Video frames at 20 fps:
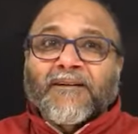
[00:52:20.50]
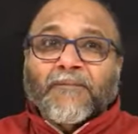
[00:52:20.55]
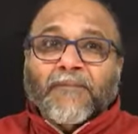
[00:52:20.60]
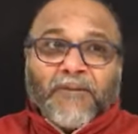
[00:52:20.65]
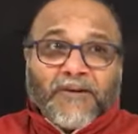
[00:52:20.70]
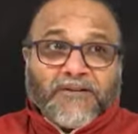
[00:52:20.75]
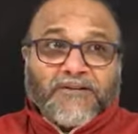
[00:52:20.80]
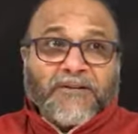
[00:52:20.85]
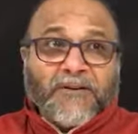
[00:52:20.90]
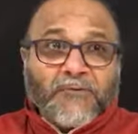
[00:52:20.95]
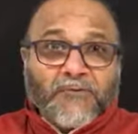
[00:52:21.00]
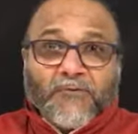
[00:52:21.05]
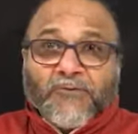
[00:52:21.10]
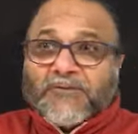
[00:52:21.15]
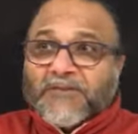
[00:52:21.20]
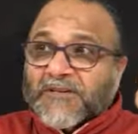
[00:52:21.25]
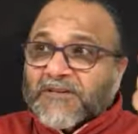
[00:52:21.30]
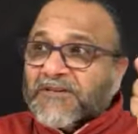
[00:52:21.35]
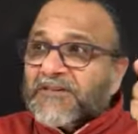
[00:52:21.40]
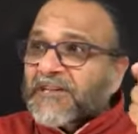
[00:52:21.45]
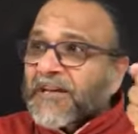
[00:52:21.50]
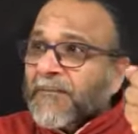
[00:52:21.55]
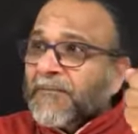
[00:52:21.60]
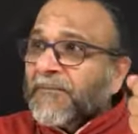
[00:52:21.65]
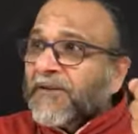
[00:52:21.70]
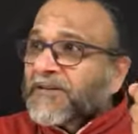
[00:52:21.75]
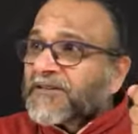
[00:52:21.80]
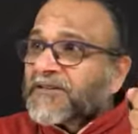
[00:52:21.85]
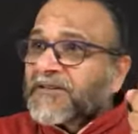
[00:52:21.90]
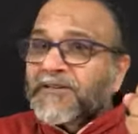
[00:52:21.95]
a person who is
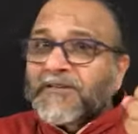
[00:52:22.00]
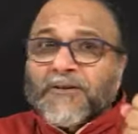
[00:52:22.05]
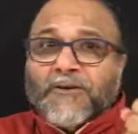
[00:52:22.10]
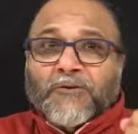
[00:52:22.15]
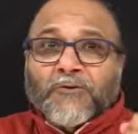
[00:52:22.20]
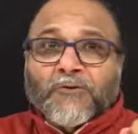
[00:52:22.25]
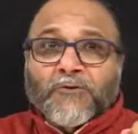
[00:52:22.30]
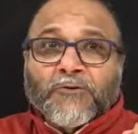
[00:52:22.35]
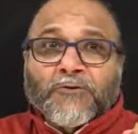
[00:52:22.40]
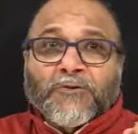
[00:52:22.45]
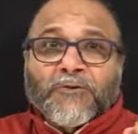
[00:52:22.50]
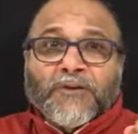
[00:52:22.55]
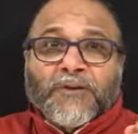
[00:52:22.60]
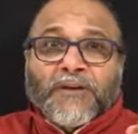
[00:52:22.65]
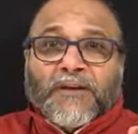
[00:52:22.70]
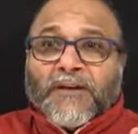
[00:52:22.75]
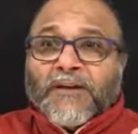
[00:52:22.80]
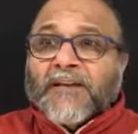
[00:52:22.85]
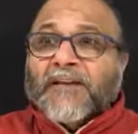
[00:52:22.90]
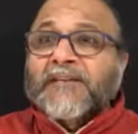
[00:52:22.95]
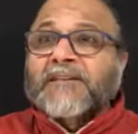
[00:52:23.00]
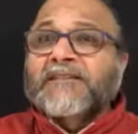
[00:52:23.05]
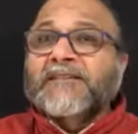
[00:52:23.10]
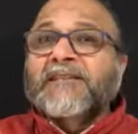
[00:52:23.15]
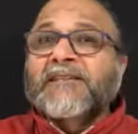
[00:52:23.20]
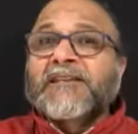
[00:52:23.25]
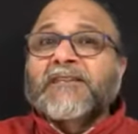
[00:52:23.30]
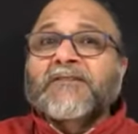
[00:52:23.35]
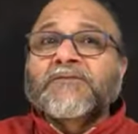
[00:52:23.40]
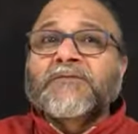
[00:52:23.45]
established in the truth, he
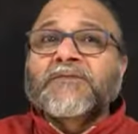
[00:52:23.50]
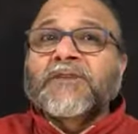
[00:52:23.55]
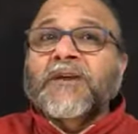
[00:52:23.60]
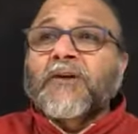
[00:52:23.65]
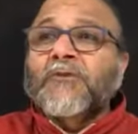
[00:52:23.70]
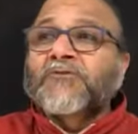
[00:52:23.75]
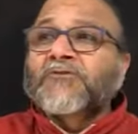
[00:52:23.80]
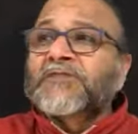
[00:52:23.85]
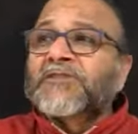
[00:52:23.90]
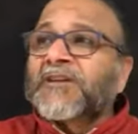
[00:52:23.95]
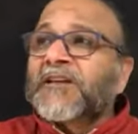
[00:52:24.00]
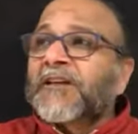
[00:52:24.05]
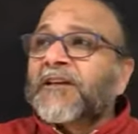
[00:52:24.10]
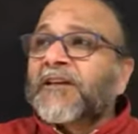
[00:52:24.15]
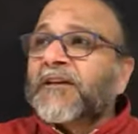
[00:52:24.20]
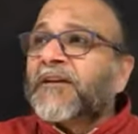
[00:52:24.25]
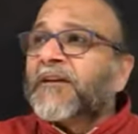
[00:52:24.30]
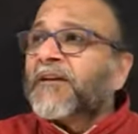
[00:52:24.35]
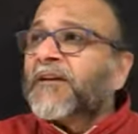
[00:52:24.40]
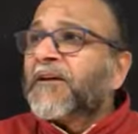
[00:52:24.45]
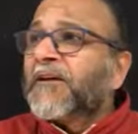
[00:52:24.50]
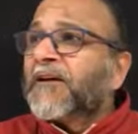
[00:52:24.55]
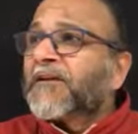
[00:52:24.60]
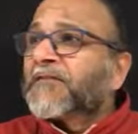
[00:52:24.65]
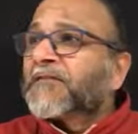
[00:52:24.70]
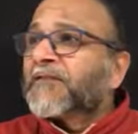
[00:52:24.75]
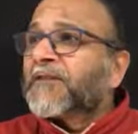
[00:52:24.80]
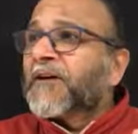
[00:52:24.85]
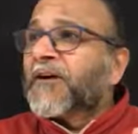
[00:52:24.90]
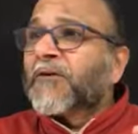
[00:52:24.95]
sees without seeing, he
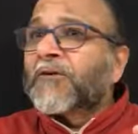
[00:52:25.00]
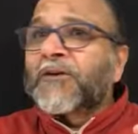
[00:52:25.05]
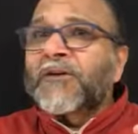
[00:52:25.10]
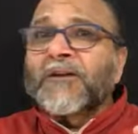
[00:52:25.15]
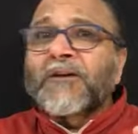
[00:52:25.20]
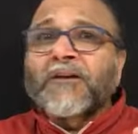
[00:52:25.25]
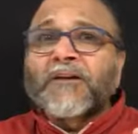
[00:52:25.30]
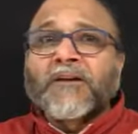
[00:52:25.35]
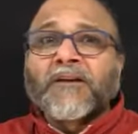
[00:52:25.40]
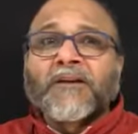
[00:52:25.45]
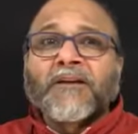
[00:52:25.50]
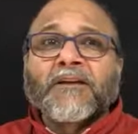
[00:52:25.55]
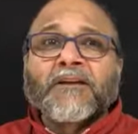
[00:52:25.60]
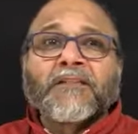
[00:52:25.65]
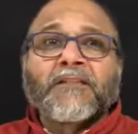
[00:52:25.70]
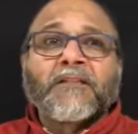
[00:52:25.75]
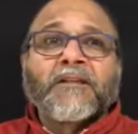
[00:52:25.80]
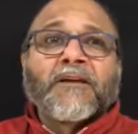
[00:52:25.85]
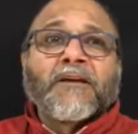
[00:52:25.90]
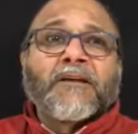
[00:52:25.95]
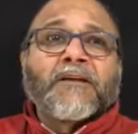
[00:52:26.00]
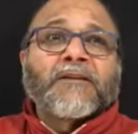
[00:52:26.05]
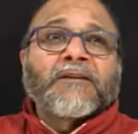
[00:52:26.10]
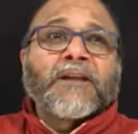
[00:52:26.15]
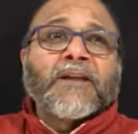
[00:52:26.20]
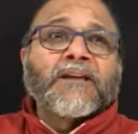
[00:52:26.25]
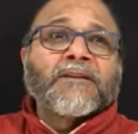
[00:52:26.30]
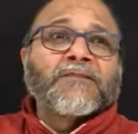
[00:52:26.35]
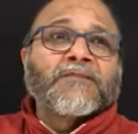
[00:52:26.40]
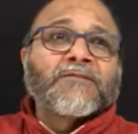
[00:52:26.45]
hears without hearing, he
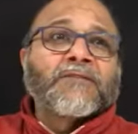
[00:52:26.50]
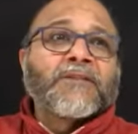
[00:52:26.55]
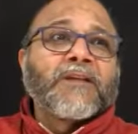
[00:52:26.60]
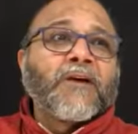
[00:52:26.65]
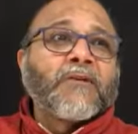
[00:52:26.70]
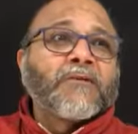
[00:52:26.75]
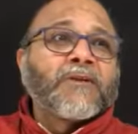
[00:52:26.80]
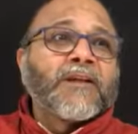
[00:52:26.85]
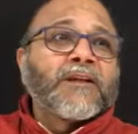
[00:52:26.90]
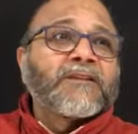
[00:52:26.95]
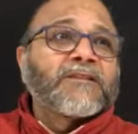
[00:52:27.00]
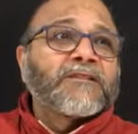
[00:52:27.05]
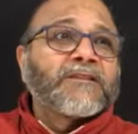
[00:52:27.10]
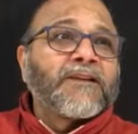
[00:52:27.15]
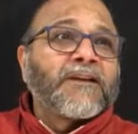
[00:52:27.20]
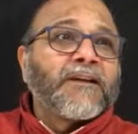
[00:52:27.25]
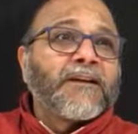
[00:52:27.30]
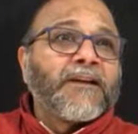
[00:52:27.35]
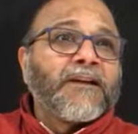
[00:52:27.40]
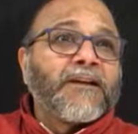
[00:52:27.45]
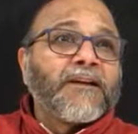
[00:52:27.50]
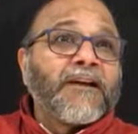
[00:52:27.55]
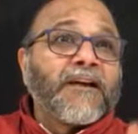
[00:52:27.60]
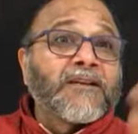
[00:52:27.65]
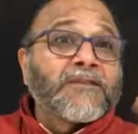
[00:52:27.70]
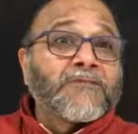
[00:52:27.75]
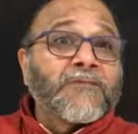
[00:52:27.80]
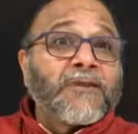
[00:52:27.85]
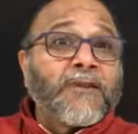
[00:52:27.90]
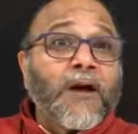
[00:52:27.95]
tastes without tasting, he
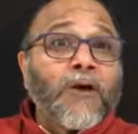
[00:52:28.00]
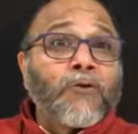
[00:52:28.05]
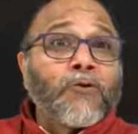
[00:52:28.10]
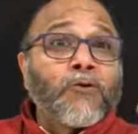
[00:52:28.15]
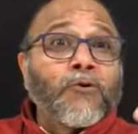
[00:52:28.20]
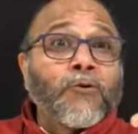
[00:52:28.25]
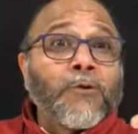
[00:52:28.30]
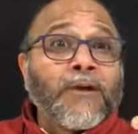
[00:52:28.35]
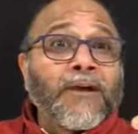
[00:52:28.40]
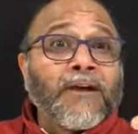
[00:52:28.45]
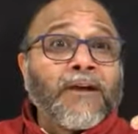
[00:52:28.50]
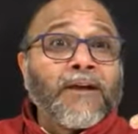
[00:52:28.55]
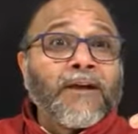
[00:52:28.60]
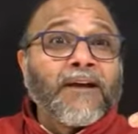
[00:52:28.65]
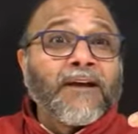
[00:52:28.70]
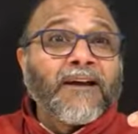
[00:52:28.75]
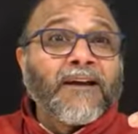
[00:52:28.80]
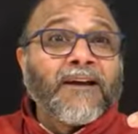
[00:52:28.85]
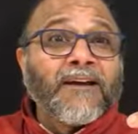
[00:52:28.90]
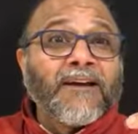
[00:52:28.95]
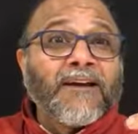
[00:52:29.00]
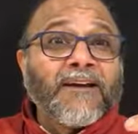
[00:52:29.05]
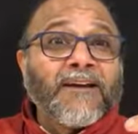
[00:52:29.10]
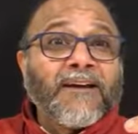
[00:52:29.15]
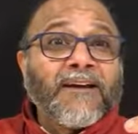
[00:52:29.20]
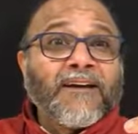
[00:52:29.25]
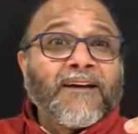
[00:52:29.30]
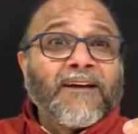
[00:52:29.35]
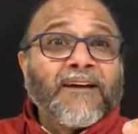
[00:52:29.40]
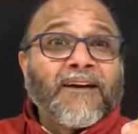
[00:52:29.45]
does without doing.
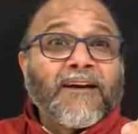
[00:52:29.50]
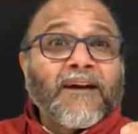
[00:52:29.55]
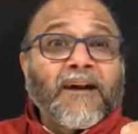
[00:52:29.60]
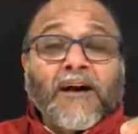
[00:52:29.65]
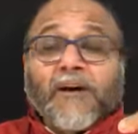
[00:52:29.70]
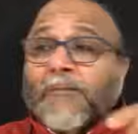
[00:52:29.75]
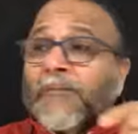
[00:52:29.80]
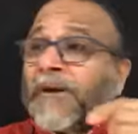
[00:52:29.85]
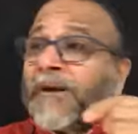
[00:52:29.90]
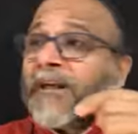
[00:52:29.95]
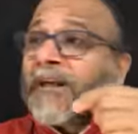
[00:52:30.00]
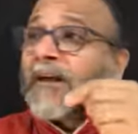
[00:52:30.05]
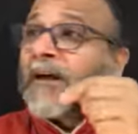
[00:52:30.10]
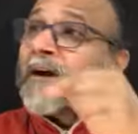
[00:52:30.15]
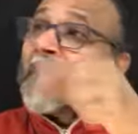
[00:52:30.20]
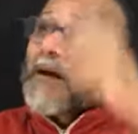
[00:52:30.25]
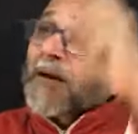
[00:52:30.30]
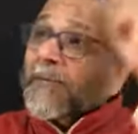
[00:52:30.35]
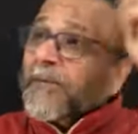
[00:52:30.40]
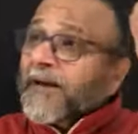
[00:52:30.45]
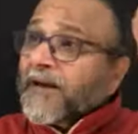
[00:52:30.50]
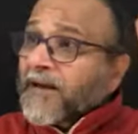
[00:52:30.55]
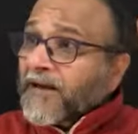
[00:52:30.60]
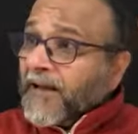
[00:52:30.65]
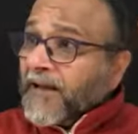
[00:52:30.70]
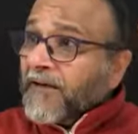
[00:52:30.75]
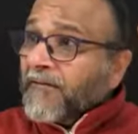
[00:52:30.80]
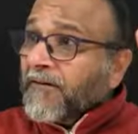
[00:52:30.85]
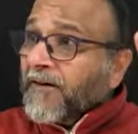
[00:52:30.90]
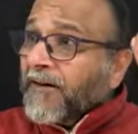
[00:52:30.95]
Karmani
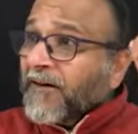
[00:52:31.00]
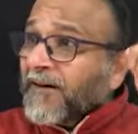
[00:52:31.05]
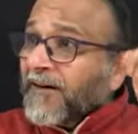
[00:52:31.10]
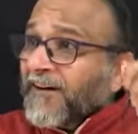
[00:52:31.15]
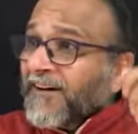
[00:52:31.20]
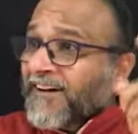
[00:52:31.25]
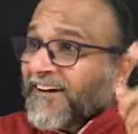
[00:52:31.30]
akarmana eva.